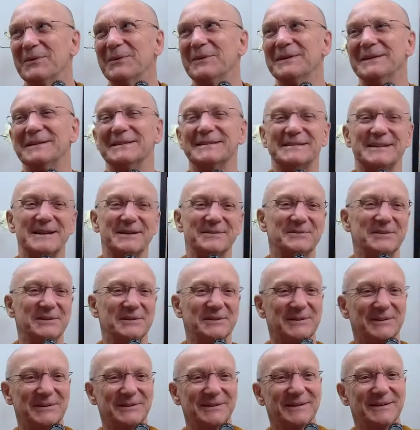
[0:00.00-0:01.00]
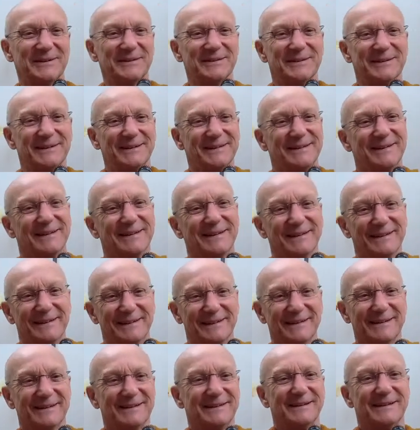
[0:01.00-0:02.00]
We just have to learn how to
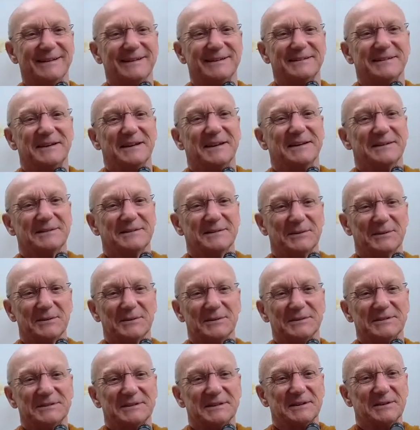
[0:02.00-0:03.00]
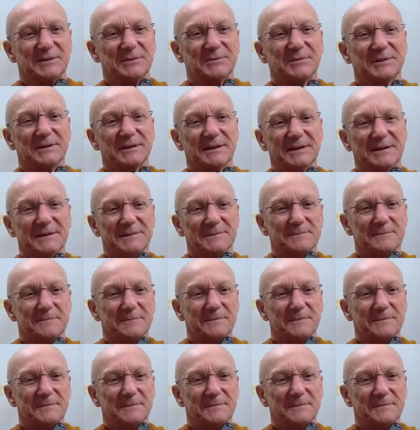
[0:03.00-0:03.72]
attend to it skillfully.